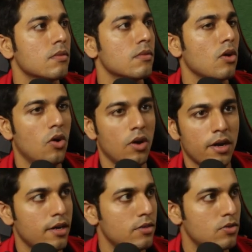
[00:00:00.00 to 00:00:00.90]
All
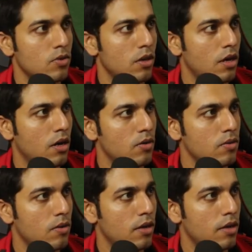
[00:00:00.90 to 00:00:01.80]
right, so now
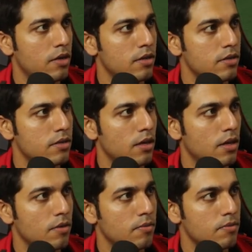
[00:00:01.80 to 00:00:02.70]
let us kill
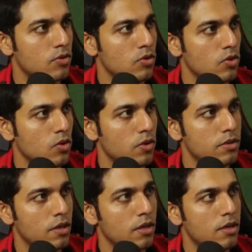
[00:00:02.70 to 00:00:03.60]
him. So you will
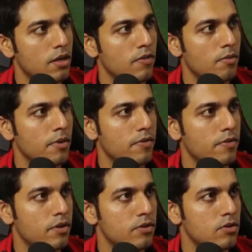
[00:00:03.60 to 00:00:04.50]
see there will be
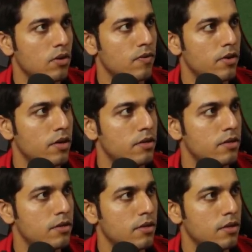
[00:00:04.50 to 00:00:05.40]
different sort of
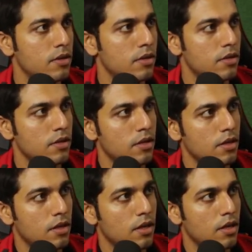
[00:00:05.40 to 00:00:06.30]
hits,
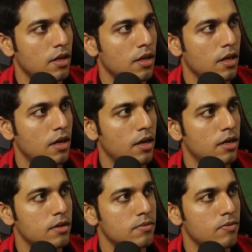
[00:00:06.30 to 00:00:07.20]

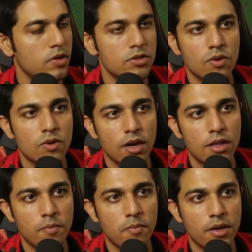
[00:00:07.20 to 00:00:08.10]
and once you kill
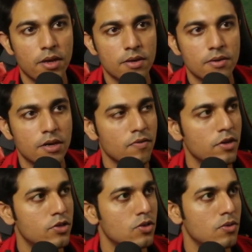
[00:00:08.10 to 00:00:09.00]
the player, it will
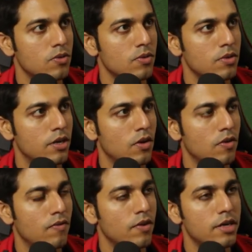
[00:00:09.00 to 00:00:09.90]
show that you have
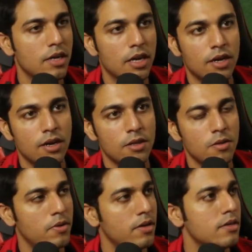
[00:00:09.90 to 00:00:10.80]
literally killed the
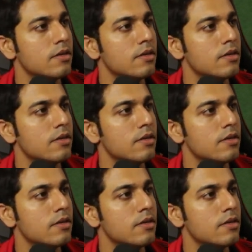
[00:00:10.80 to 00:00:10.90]
player.